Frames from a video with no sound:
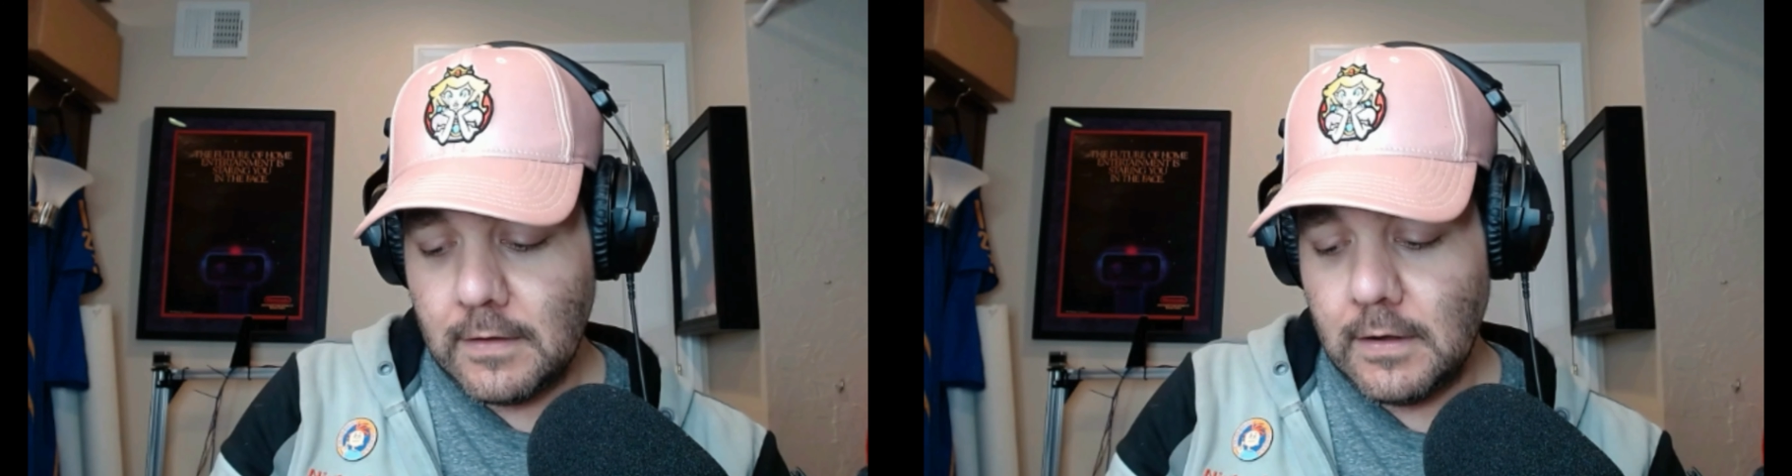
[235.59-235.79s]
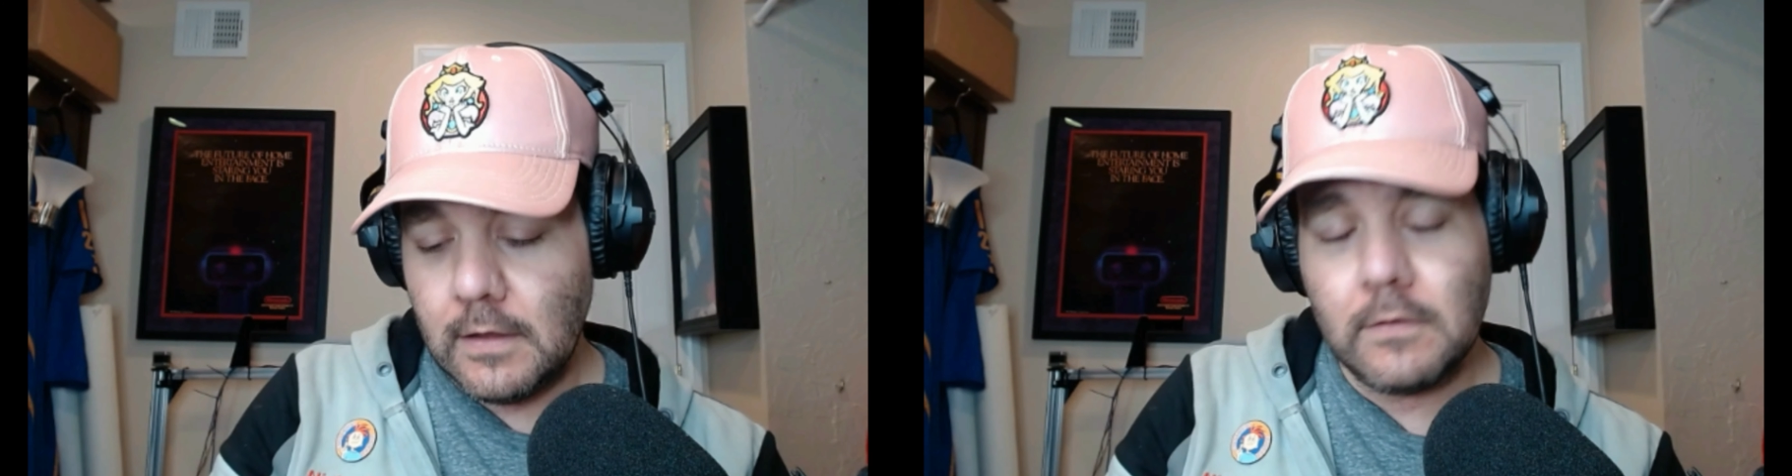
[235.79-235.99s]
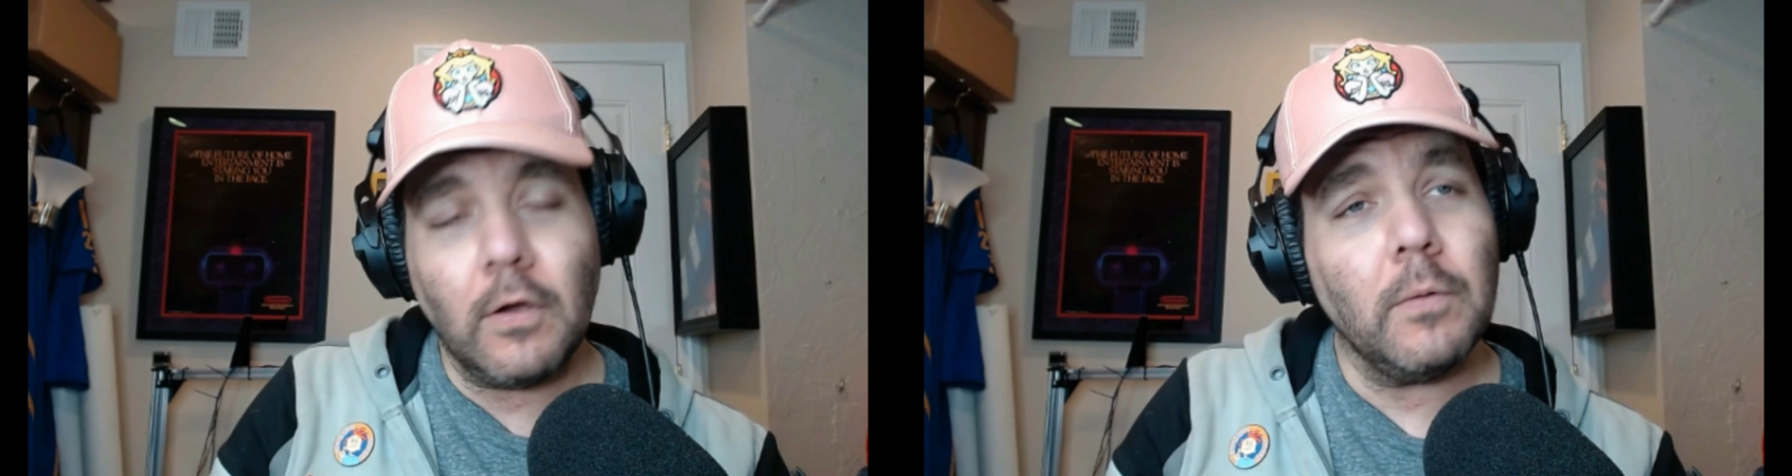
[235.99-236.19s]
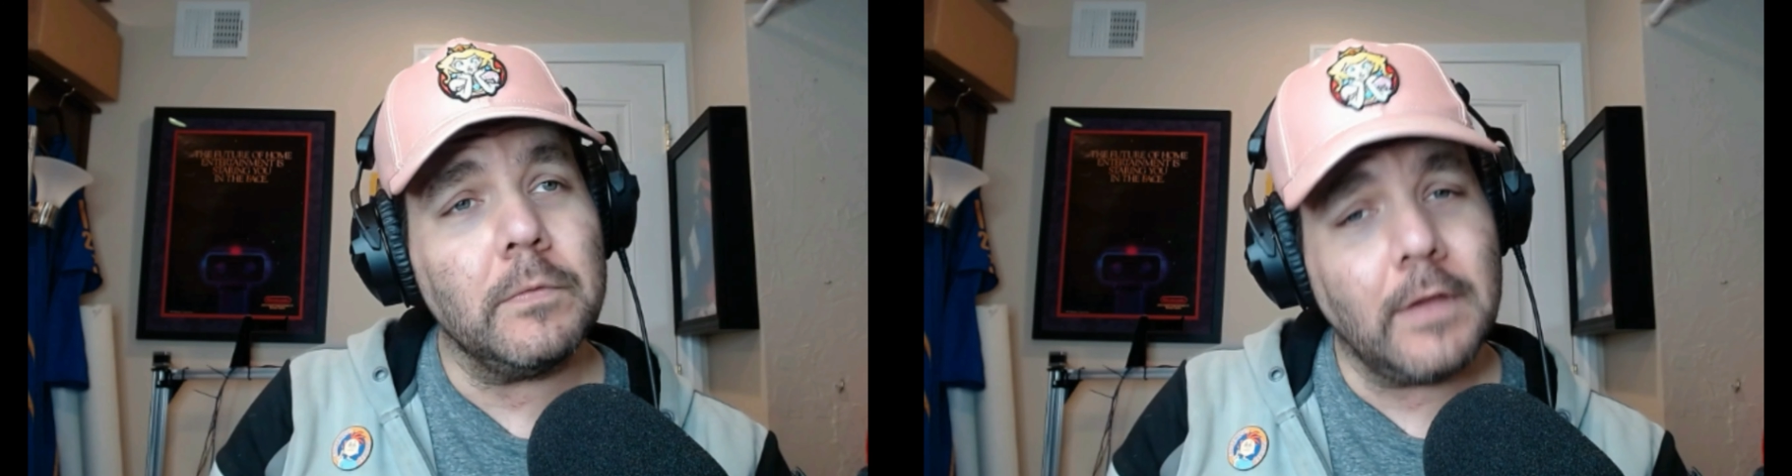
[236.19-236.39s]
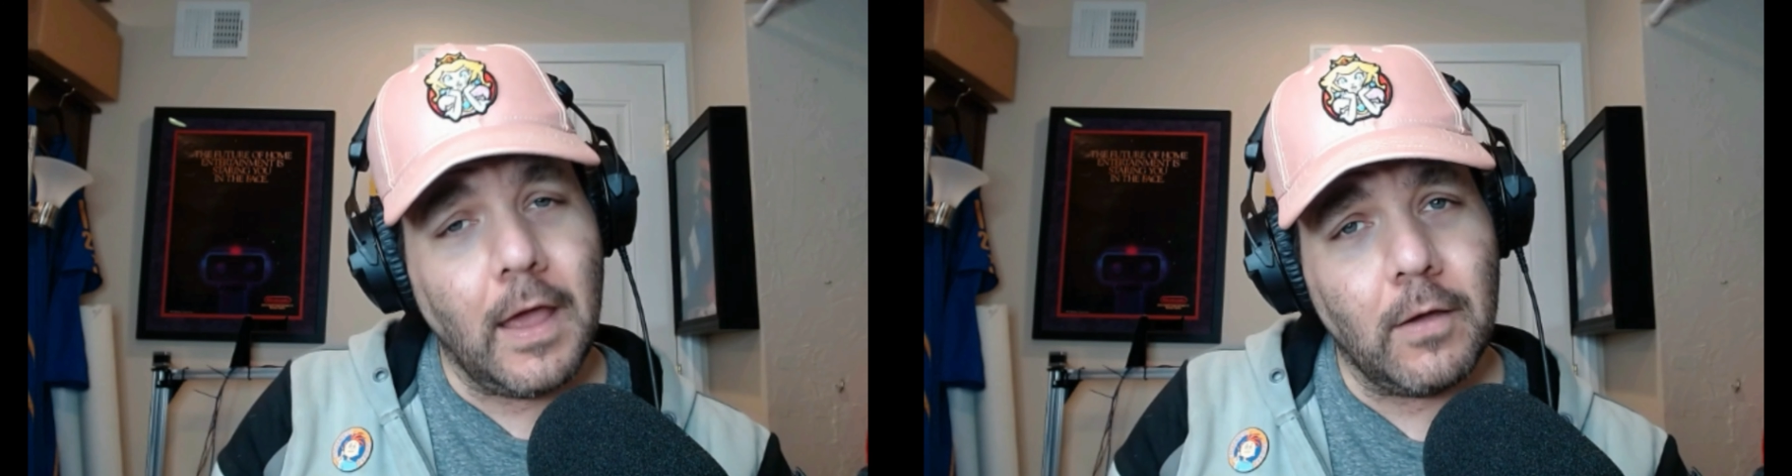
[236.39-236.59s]
in his
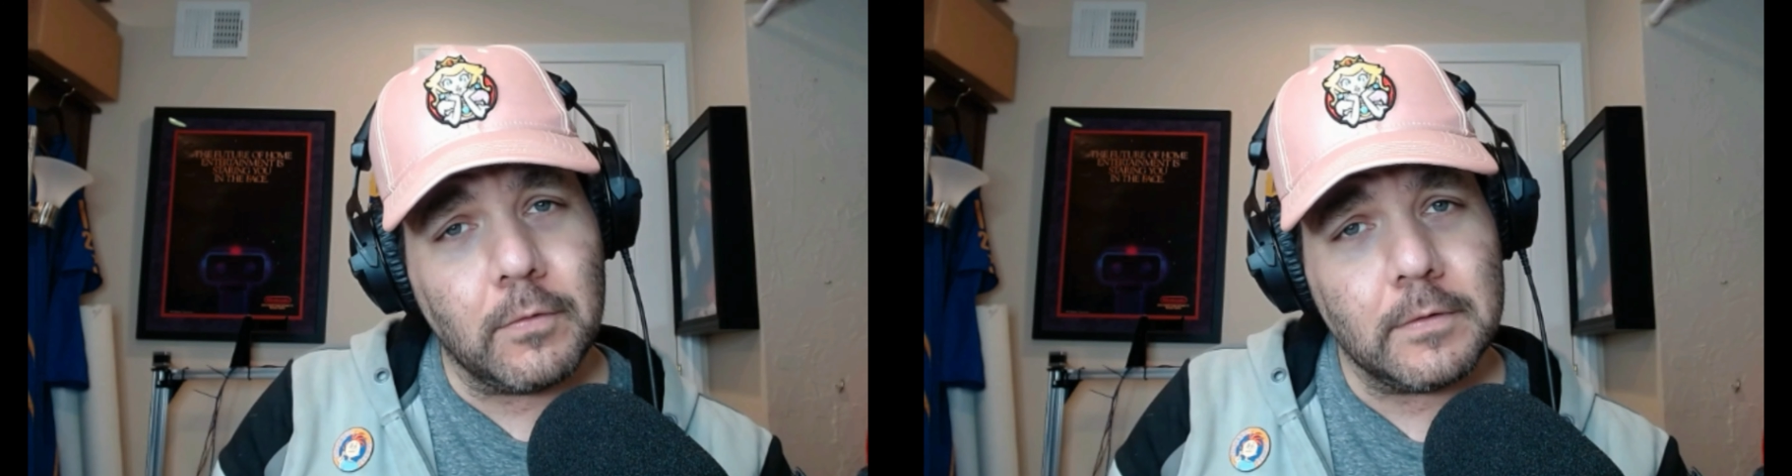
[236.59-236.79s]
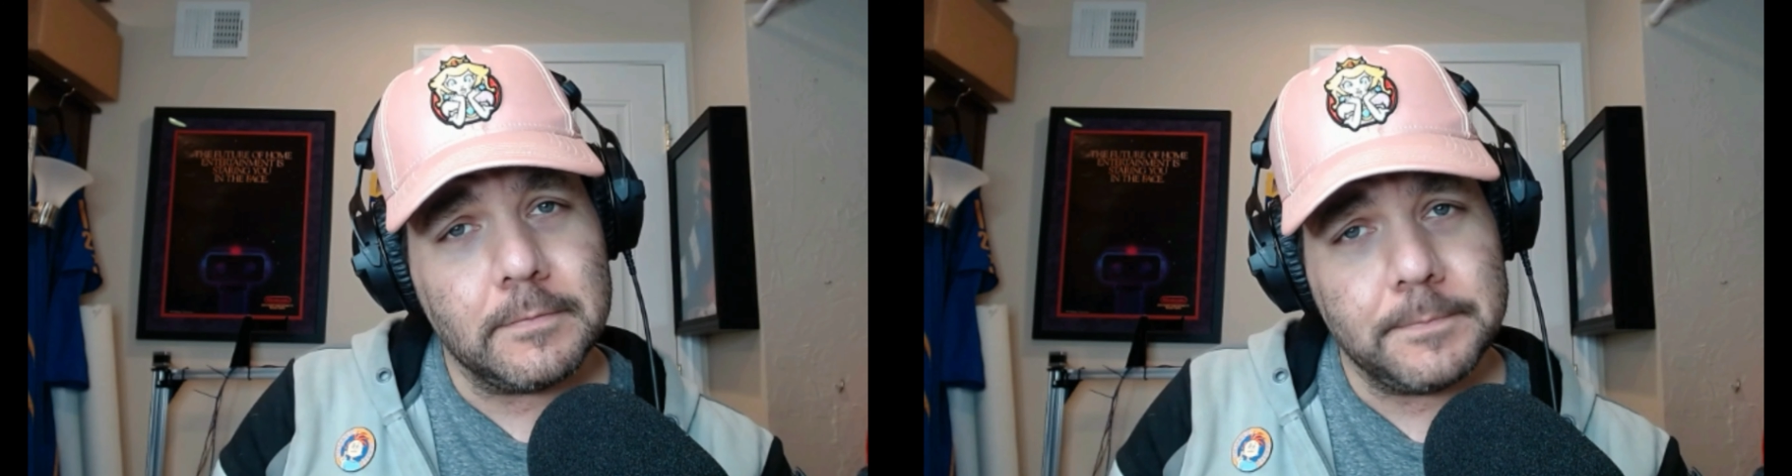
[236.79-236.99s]
hometown.